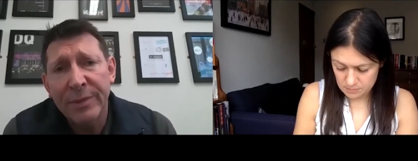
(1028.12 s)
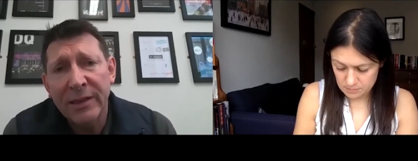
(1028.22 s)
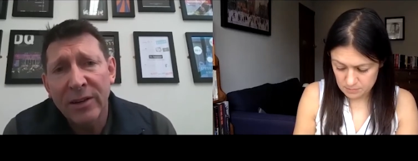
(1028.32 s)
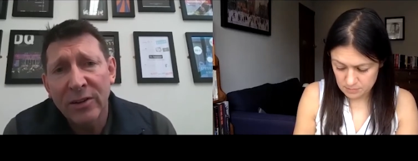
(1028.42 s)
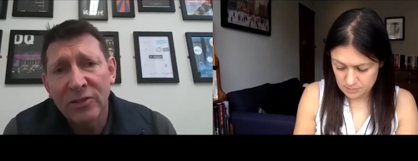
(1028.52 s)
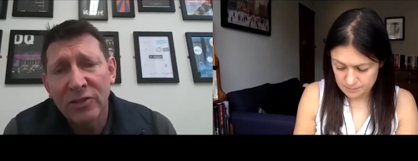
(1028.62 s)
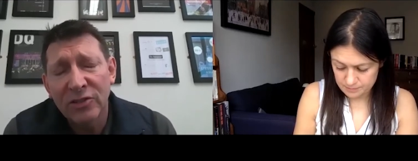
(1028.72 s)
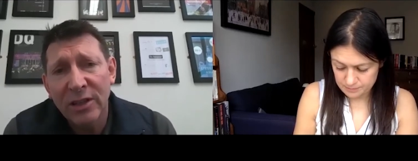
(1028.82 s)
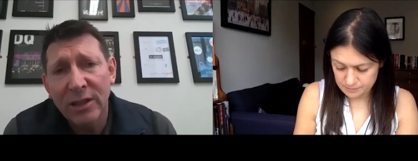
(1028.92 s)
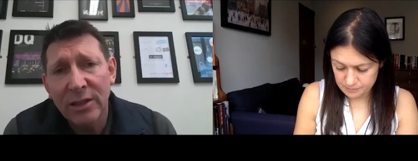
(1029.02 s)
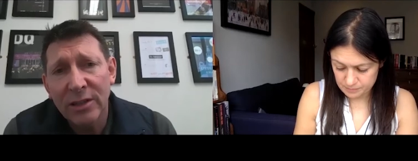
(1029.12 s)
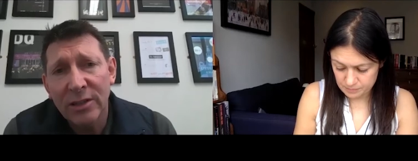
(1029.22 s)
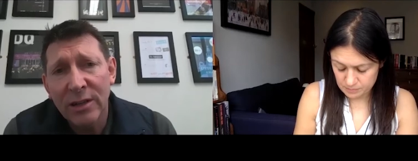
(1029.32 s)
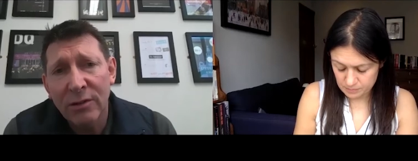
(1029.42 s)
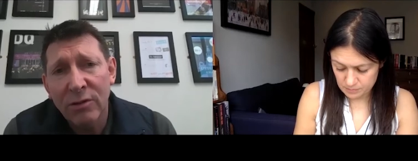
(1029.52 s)
Speaker 1: because
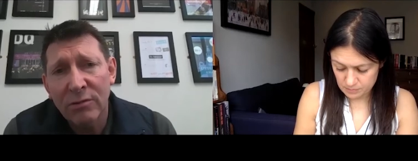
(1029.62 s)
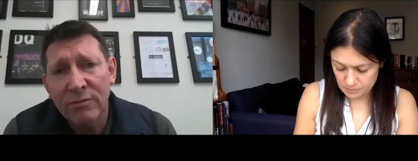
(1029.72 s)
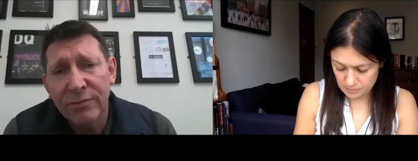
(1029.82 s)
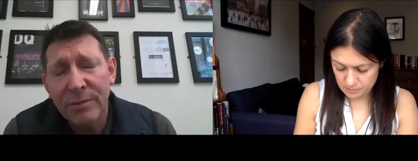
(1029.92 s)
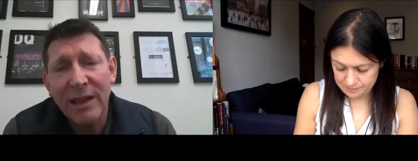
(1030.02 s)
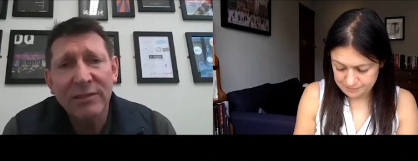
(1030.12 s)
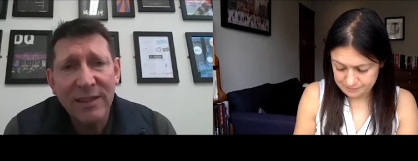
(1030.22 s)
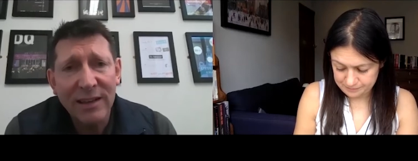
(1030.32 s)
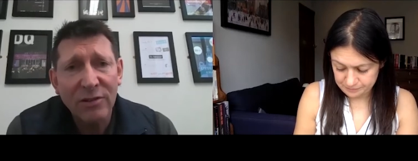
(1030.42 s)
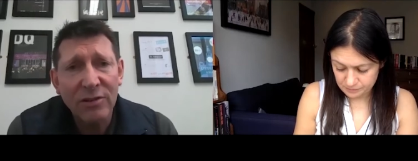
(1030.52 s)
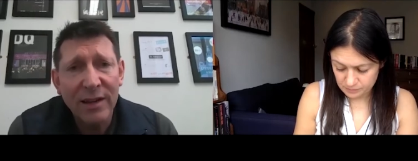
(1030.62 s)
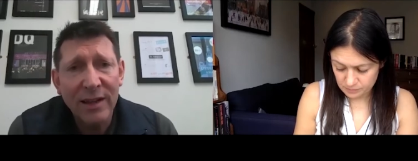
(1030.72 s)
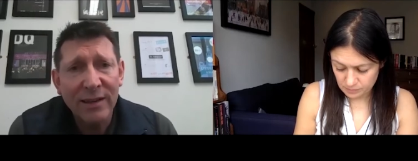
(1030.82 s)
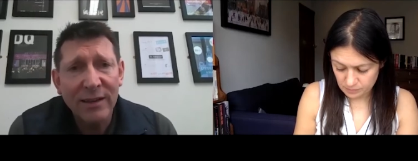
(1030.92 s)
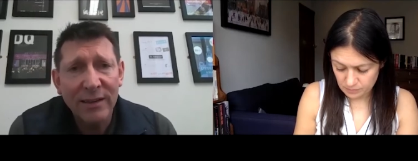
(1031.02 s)
you know from the outside looking
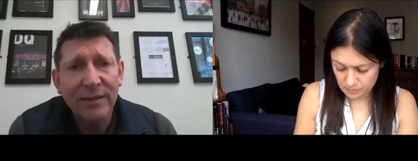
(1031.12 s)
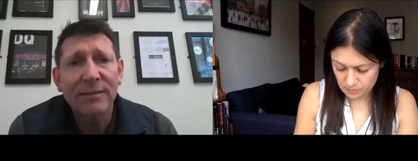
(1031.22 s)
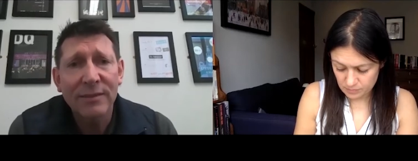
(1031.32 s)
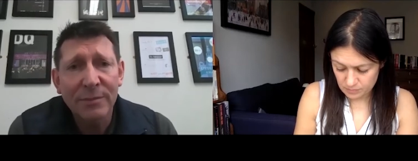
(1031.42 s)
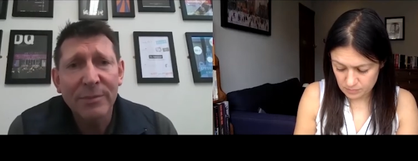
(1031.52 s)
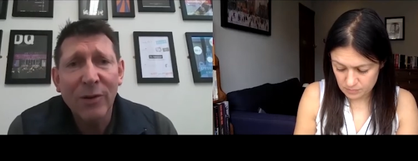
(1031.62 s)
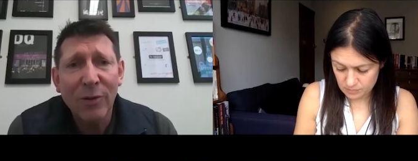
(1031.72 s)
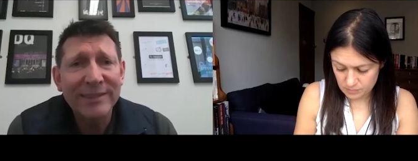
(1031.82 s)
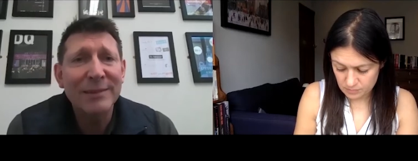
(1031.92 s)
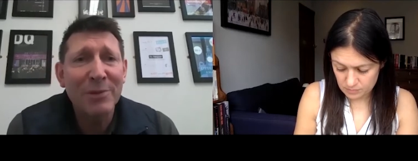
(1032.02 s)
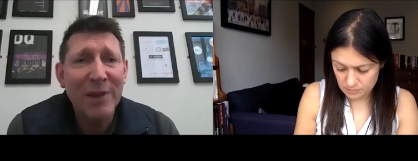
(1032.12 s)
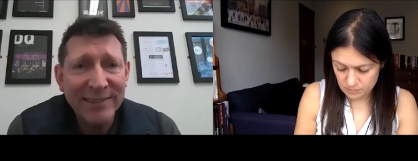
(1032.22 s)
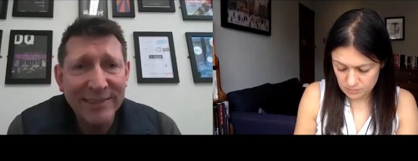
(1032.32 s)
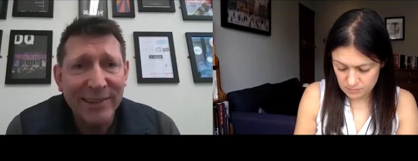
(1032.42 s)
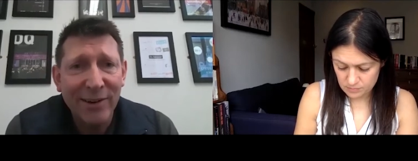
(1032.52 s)
in, it, it can be quite
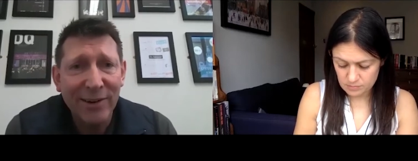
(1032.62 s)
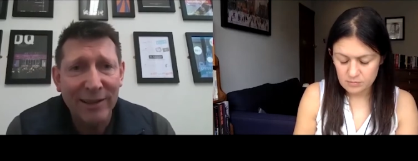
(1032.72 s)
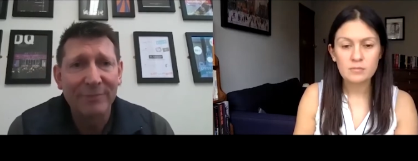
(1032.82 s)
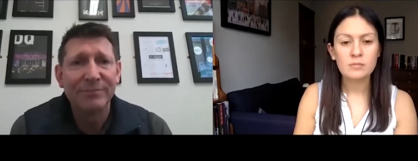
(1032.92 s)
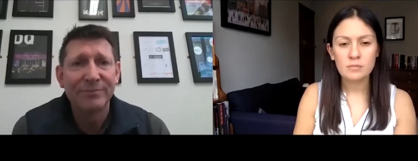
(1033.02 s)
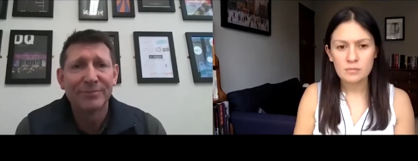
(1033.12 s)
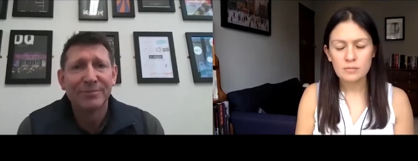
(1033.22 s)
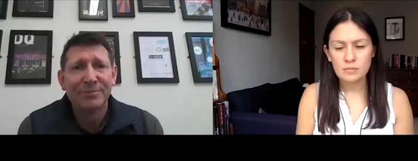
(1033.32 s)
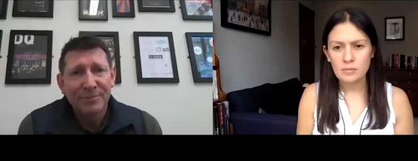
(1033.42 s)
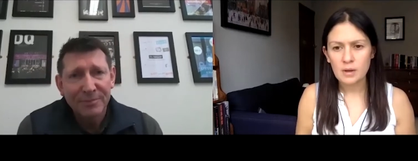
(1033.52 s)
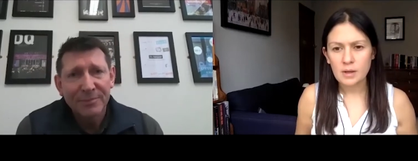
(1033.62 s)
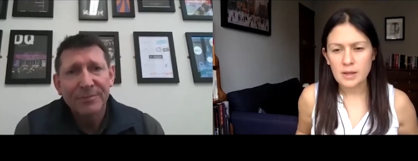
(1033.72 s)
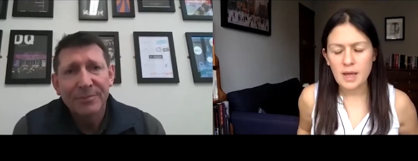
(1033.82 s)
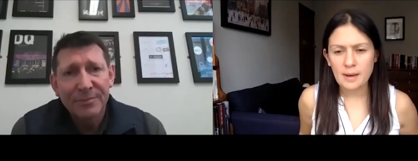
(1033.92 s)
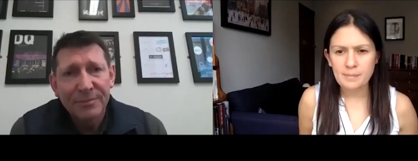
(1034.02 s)
depressing, can't it?
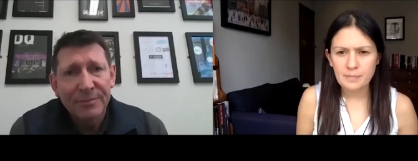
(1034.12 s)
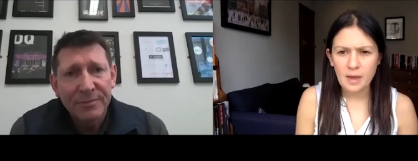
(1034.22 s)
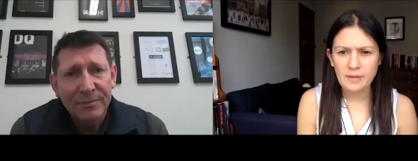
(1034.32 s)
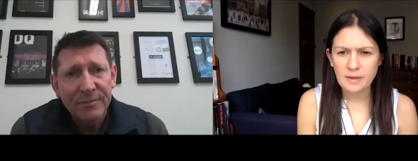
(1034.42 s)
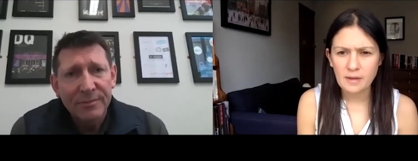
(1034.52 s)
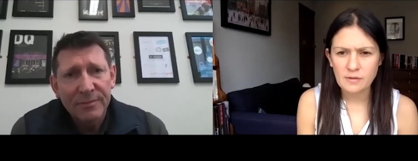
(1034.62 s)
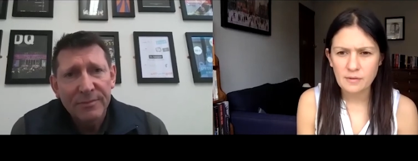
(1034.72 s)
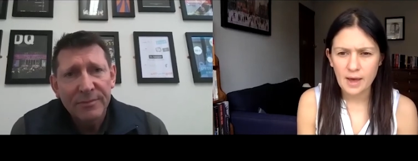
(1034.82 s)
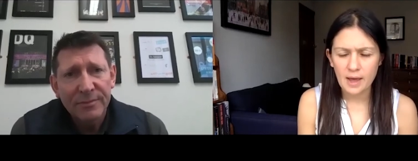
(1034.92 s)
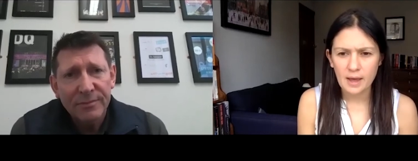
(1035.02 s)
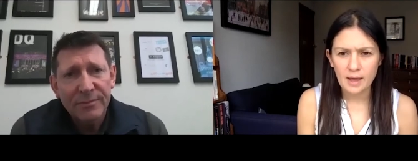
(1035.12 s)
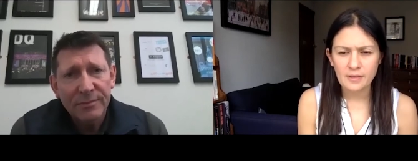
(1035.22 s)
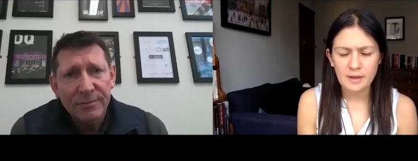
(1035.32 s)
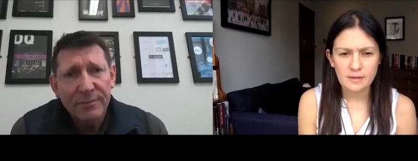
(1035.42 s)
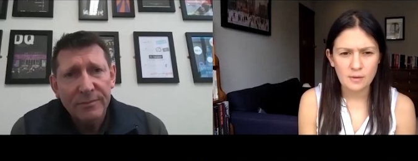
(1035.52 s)
Speaker 2: Yeah, I think that's fair. I
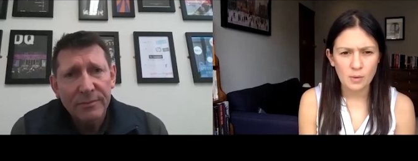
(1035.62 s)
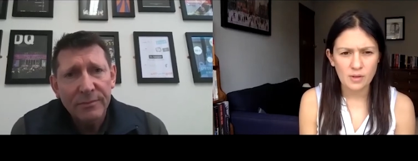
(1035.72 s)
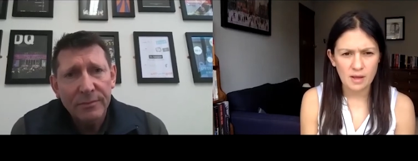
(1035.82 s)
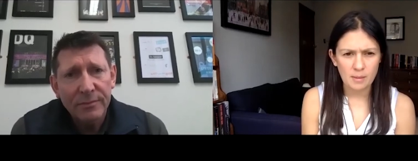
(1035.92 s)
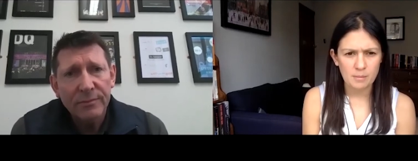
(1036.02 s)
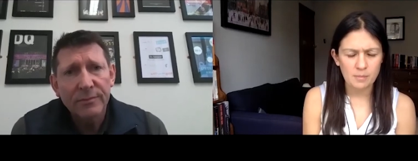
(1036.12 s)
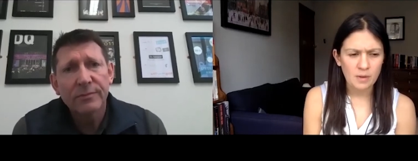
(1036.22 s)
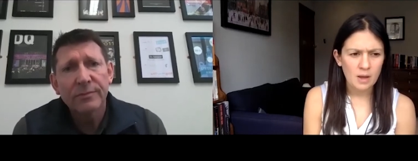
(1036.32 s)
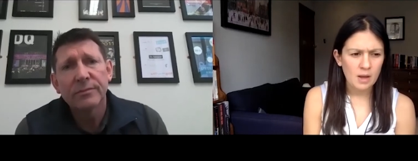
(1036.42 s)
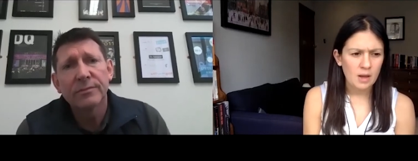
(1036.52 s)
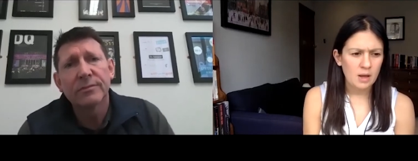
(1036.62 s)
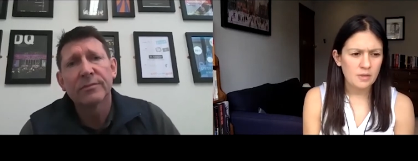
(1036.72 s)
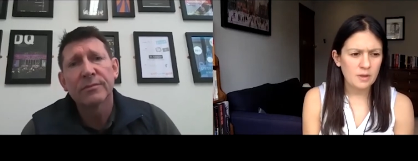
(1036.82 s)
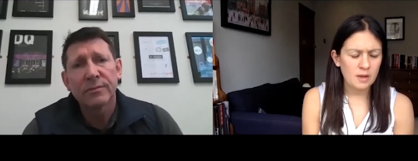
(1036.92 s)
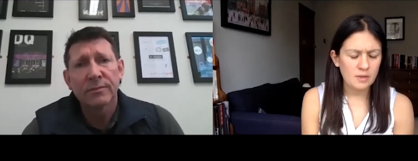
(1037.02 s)
think there was um,
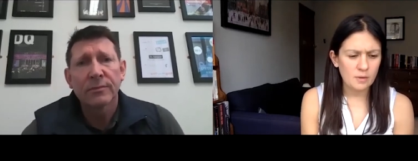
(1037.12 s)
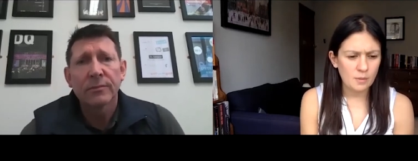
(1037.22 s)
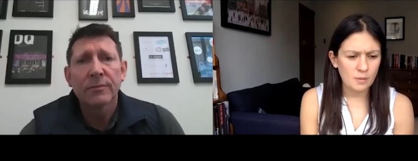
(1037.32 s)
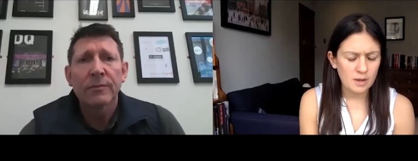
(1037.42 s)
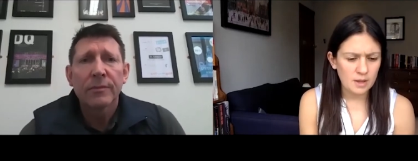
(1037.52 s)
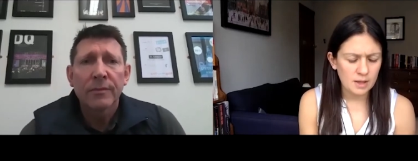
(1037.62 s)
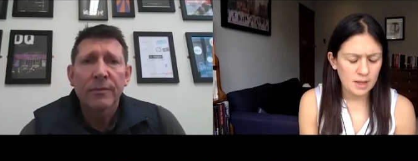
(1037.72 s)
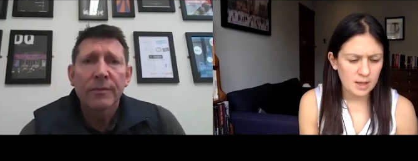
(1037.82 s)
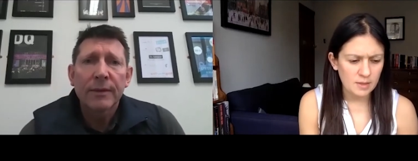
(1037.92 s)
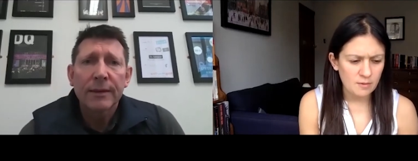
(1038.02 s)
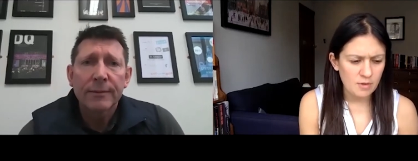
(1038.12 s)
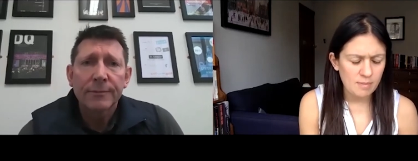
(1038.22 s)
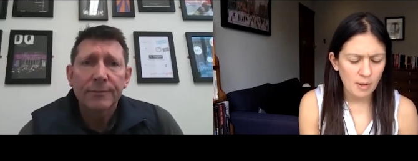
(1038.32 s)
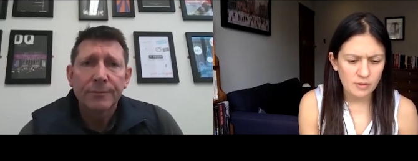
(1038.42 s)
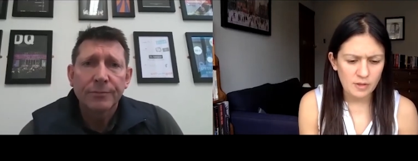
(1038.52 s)
the the
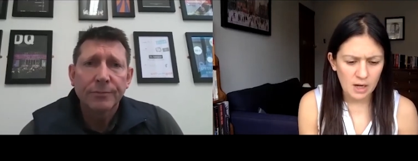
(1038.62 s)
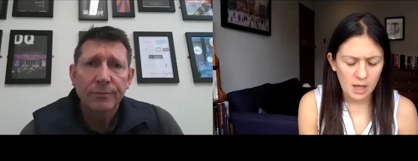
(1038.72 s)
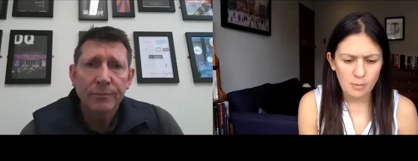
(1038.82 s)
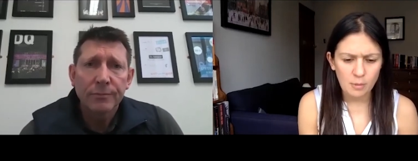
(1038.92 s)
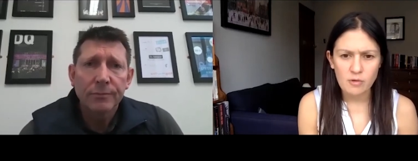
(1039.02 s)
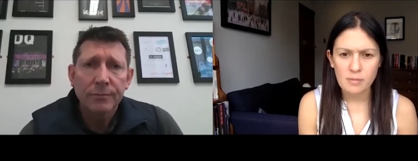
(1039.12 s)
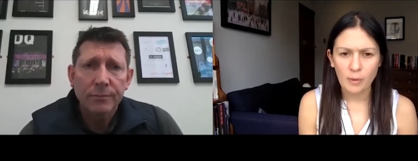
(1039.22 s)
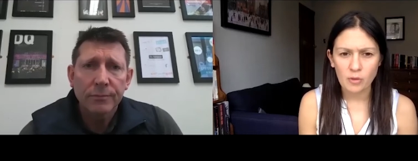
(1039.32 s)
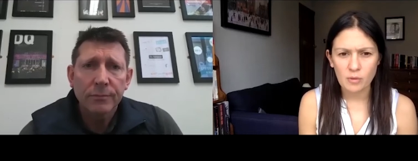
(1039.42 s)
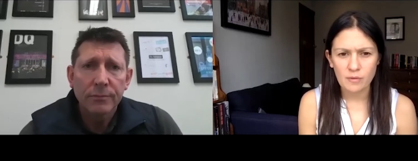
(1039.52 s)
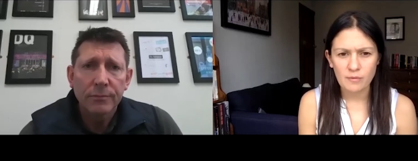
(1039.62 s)
response, the global response was